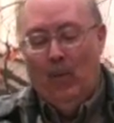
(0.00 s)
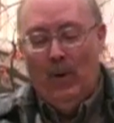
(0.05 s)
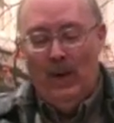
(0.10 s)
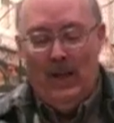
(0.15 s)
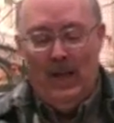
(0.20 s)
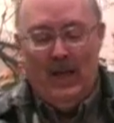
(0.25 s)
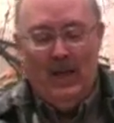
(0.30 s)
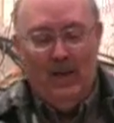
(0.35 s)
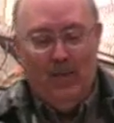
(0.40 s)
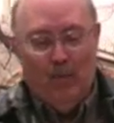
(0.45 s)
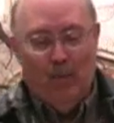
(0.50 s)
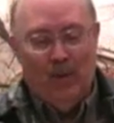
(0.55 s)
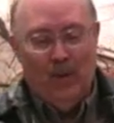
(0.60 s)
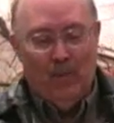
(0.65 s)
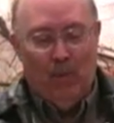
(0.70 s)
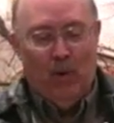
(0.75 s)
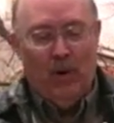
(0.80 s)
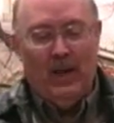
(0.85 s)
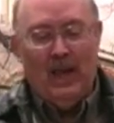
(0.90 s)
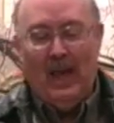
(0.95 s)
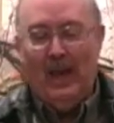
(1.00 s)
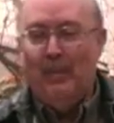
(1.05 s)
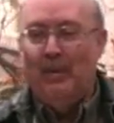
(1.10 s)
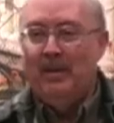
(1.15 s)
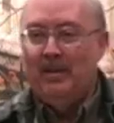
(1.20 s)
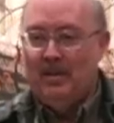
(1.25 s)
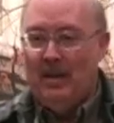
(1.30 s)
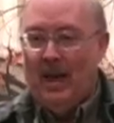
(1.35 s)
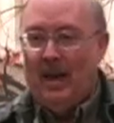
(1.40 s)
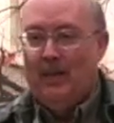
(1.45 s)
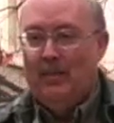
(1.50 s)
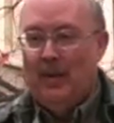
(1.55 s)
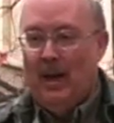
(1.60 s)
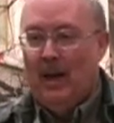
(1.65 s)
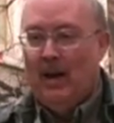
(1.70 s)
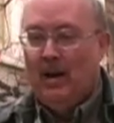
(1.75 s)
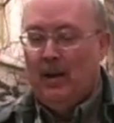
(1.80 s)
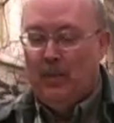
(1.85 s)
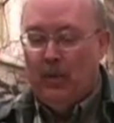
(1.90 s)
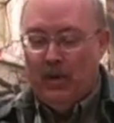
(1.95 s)
when, he, when the boy came and he sat him
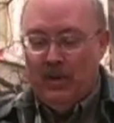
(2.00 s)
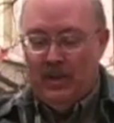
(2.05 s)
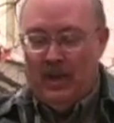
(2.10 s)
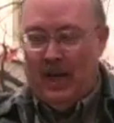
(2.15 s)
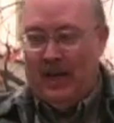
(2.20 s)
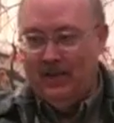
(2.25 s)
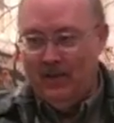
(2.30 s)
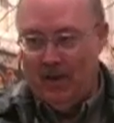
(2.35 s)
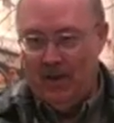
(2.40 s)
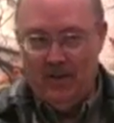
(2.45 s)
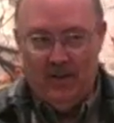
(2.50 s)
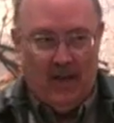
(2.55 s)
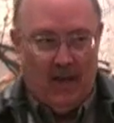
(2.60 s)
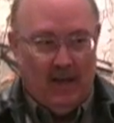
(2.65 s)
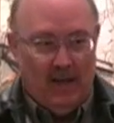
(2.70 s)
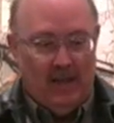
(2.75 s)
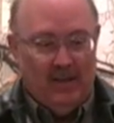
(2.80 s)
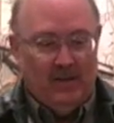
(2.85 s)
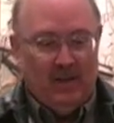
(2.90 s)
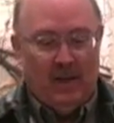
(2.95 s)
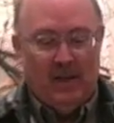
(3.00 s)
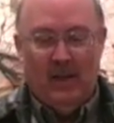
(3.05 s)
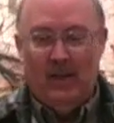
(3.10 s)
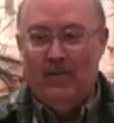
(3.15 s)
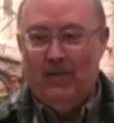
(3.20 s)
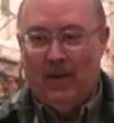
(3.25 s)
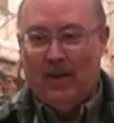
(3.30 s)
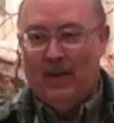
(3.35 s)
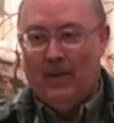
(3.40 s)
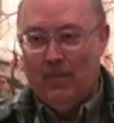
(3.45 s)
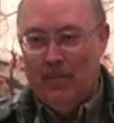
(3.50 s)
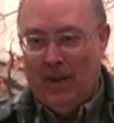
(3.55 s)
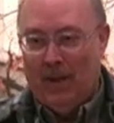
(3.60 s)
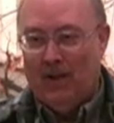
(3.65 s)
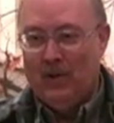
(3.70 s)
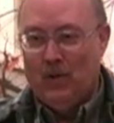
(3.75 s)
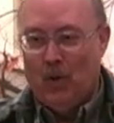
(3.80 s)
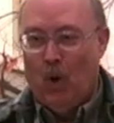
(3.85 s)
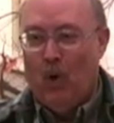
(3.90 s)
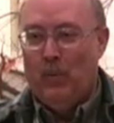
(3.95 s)
down, and he put his hands on his head, he suddenly felt
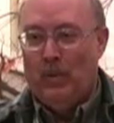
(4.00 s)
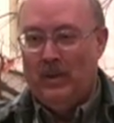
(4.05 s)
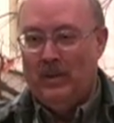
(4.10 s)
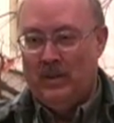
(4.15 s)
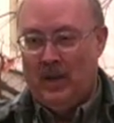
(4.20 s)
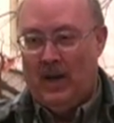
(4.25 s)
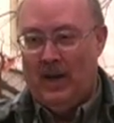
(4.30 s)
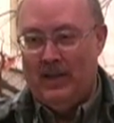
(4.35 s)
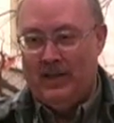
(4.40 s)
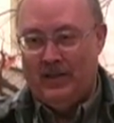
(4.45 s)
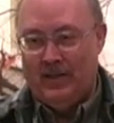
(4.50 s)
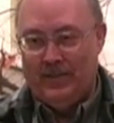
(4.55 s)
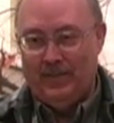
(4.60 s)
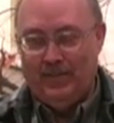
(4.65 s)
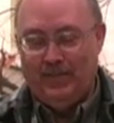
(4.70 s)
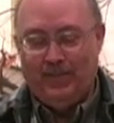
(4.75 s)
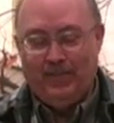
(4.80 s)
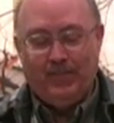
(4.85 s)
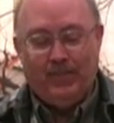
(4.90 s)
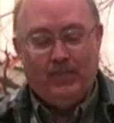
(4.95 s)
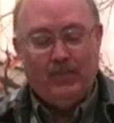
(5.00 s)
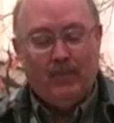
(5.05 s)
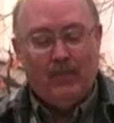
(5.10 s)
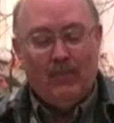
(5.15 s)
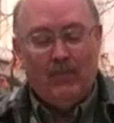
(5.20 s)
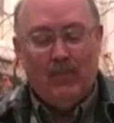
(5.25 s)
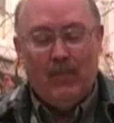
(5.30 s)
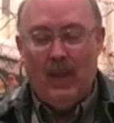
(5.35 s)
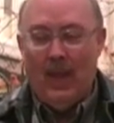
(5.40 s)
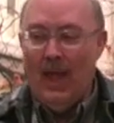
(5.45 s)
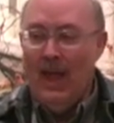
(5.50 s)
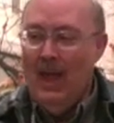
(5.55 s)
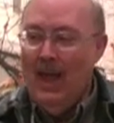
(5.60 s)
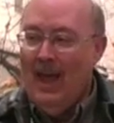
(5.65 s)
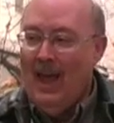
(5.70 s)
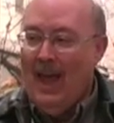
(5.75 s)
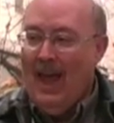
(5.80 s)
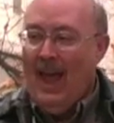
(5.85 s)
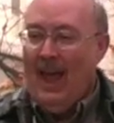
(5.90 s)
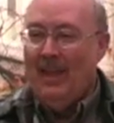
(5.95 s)
impelled to open his eyes.
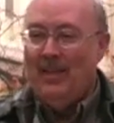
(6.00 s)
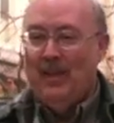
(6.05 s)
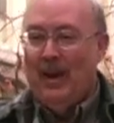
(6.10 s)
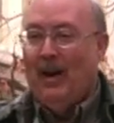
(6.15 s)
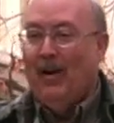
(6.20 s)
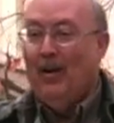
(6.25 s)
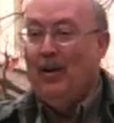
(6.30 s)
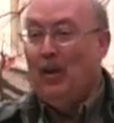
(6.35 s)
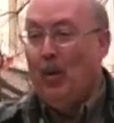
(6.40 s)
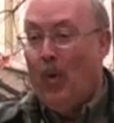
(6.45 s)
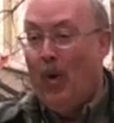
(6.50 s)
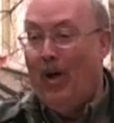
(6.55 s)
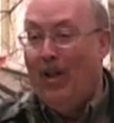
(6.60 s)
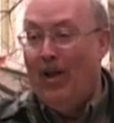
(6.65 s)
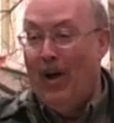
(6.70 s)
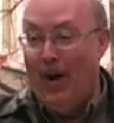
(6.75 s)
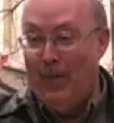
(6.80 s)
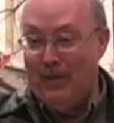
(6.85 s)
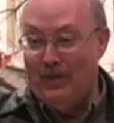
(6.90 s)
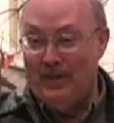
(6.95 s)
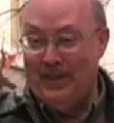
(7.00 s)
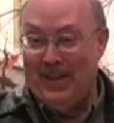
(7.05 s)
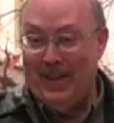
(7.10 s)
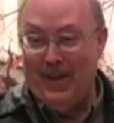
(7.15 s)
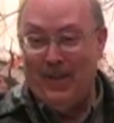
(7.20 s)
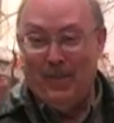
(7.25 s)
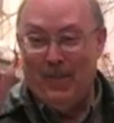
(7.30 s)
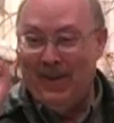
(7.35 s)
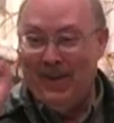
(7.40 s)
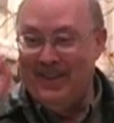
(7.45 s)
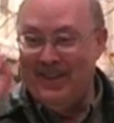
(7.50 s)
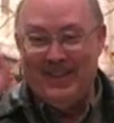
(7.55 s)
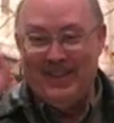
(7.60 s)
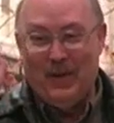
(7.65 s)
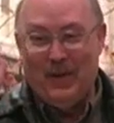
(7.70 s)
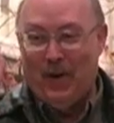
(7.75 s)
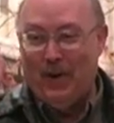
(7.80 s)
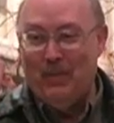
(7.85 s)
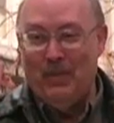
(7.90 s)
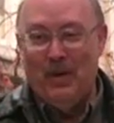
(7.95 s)
And there on the wall opposite him, and this
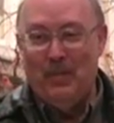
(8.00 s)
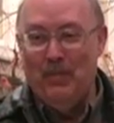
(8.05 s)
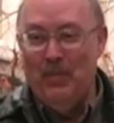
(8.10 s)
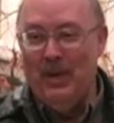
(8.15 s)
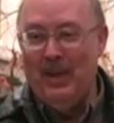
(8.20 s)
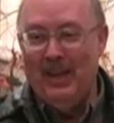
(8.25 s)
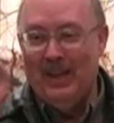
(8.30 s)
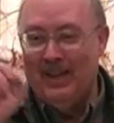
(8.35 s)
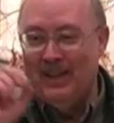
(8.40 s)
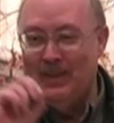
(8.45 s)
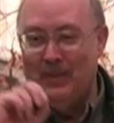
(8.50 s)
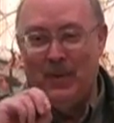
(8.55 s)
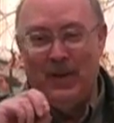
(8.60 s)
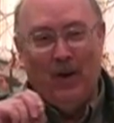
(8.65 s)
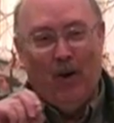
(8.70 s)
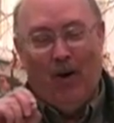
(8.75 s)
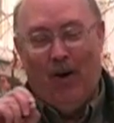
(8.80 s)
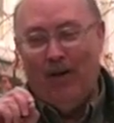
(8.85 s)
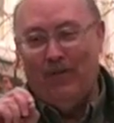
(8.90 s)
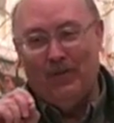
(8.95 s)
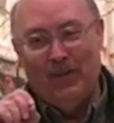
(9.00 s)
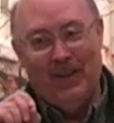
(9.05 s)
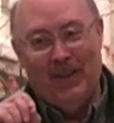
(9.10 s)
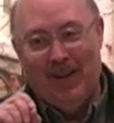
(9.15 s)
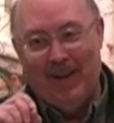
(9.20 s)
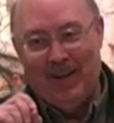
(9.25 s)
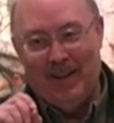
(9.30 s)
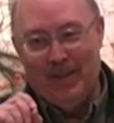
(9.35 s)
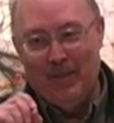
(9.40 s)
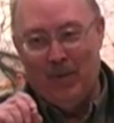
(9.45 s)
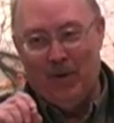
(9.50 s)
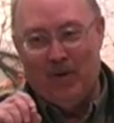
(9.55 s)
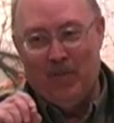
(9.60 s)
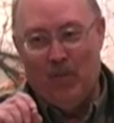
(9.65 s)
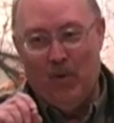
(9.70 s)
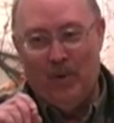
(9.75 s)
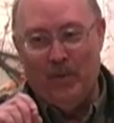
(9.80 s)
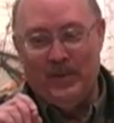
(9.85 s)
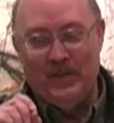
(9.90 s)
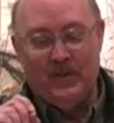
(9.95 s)
struck me immediately as being awfully like the Book
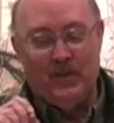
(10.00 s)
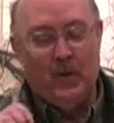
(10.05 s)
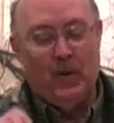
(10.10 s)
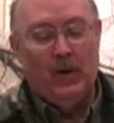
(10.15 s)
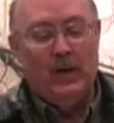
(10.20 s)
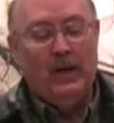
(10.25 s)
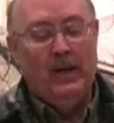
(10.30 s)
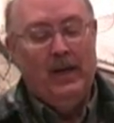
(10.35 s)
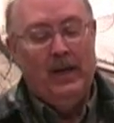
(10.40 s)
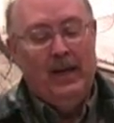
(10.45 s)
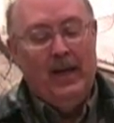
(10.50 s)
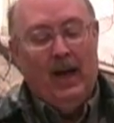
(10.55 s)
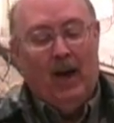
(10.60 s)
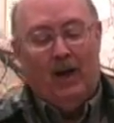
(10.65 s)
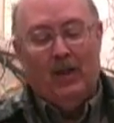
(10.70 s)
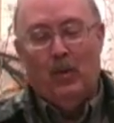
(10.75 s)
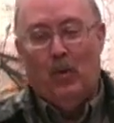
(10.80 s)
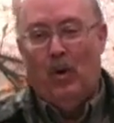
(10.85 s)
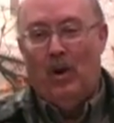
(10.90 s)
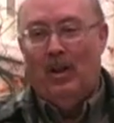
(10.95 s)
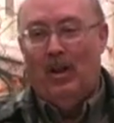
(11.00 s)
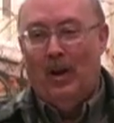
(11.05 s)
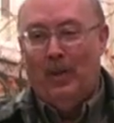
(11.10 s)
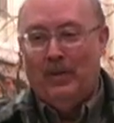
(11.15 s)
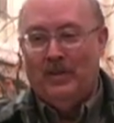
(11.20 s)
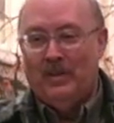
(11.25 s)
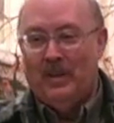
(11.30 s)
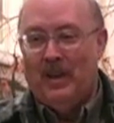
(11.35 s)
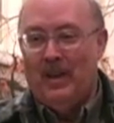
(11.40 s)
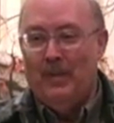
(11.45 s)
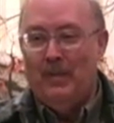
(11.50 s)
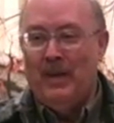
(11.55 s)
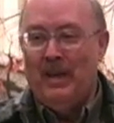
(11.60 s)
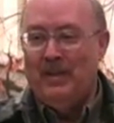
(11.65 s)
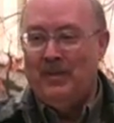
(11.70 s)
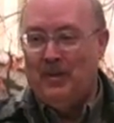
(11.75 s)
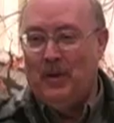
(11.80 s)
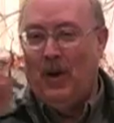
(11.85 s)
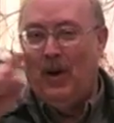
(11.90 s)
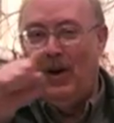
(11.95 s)
of Mormon story, on the wall opposite him,
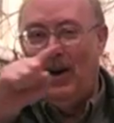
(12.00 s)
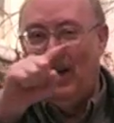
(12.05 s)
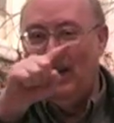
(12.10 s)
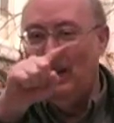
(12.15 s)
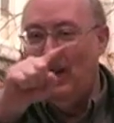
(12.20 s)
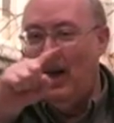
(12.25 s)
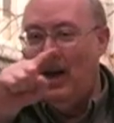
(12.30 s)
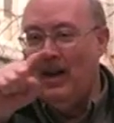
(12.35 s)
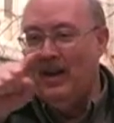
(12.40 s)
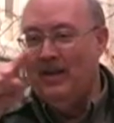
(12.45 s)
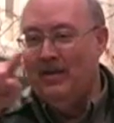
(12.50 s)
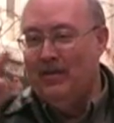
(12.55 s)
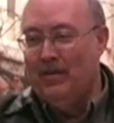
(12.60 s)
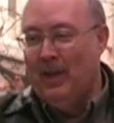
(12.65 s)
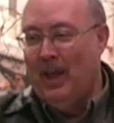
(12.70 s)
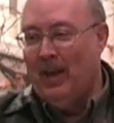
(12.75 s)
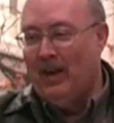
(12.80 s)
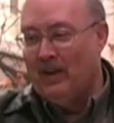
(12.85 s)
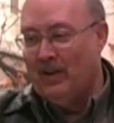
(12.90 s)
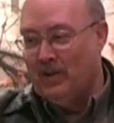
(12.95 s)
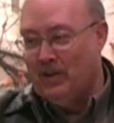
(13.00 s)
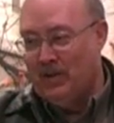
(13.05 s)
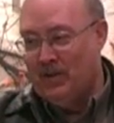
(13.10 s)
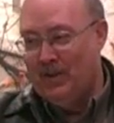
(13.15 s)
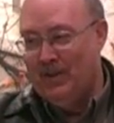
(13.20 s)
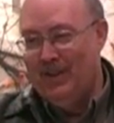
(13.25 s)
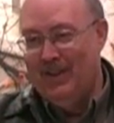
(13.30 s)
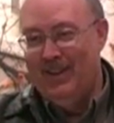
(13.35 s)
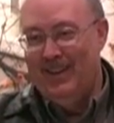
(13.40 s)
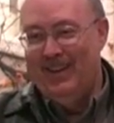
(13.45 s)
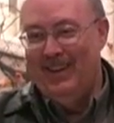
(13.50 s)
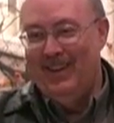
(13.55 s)
he saw a line of letters